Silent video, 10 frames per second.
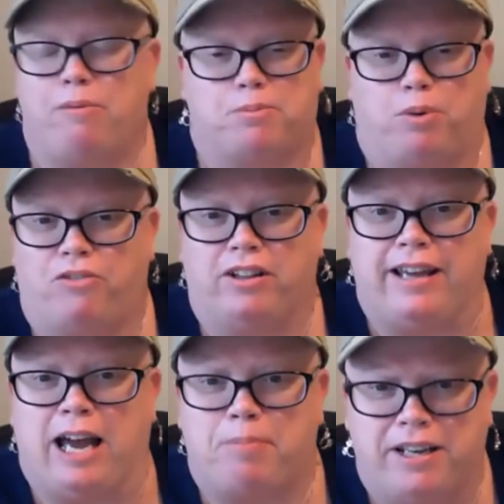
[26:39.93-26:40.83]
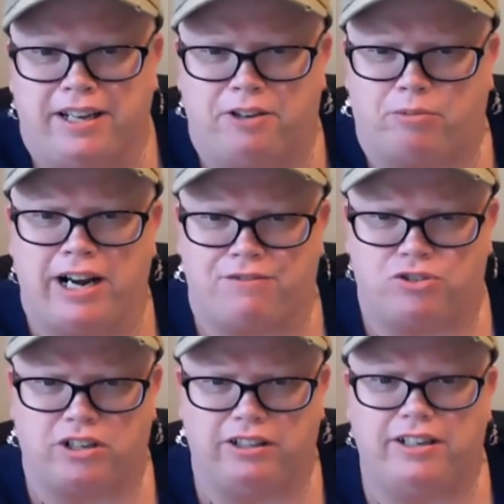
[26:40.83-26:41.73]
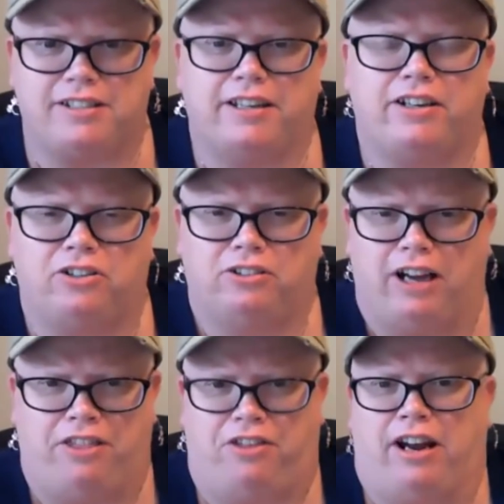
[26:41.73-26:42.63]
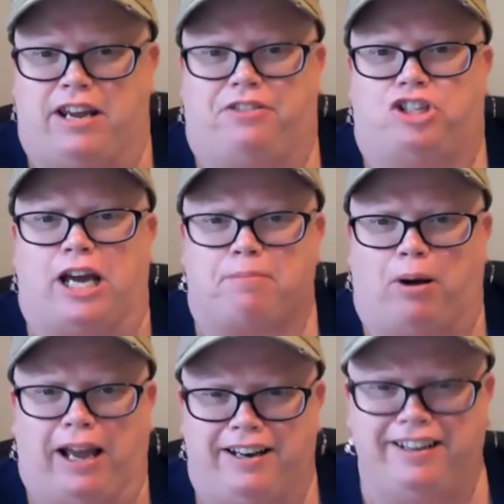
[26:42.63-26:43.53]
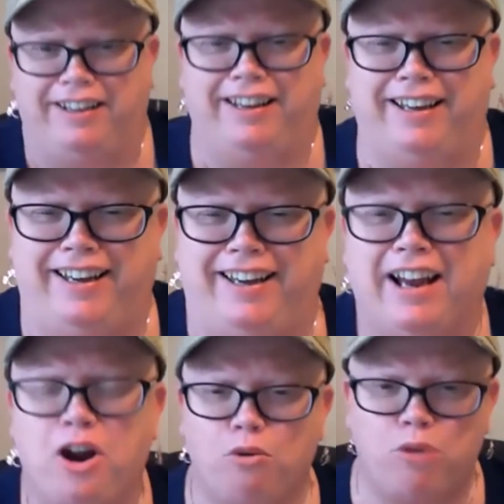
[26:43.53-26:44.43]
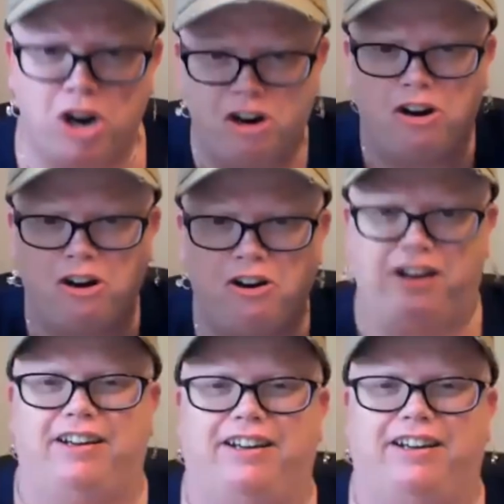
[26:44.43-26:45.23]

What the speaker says: perfectly happy to get in right after a cleaning cycle. Right. I thought I hit the jackpot. Woo!